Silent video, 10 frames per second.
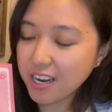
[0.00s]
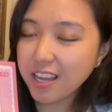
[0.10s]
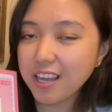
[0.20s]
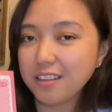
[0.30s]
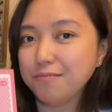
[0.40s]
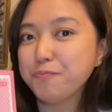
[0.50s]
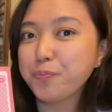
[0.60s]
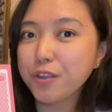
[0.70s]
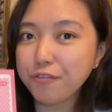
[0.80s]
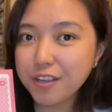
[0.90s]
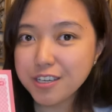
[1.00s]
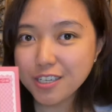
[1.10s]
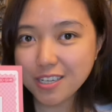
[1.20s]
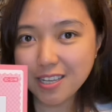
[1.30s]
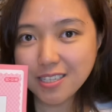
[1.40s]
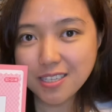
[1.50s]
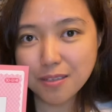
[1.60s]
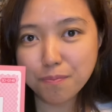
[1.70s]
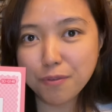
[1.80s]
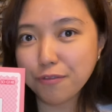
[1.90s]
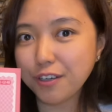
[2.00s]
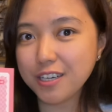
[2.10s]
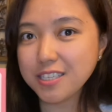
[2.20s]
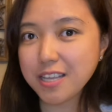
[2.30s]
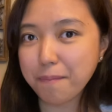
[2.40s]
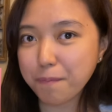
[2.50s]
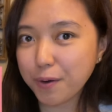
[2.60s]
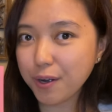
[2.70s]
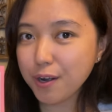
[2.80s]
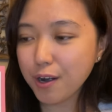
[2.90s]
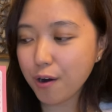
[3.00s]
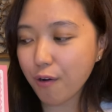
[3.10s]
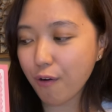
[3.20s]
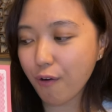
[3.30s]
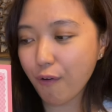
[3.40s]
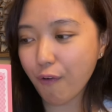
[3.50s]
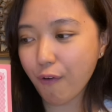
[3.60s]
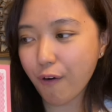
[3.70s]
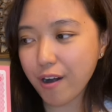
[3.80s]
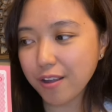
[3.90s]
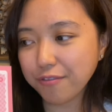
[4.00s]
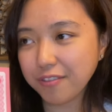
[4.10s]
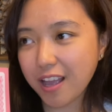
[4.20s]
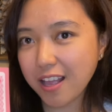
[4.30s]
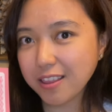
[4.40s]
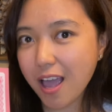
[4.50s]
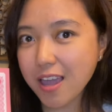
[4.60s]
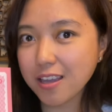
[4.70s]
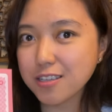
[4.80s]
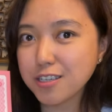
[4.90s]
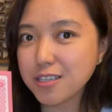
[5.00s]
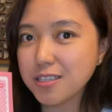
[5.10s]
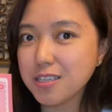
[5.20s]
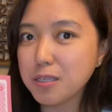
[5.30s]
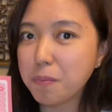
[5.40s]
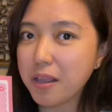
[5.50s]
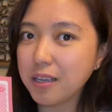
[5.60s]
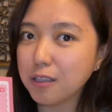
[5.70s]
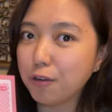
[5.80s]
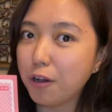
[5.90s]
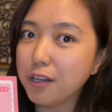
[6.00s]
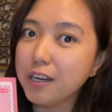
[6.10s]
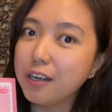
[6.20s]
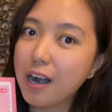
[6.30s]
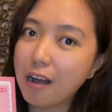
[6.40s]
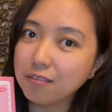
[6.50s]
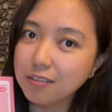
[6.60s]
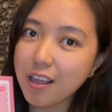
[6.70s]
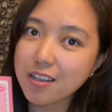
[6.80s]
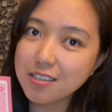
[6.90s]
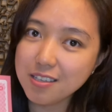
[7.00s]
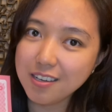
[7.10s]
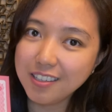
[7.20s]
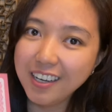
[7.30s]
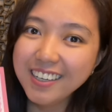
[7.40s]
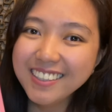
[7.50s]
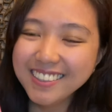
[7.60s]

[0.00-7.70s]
can finish this before December, or if not, I can just display it all year round next year.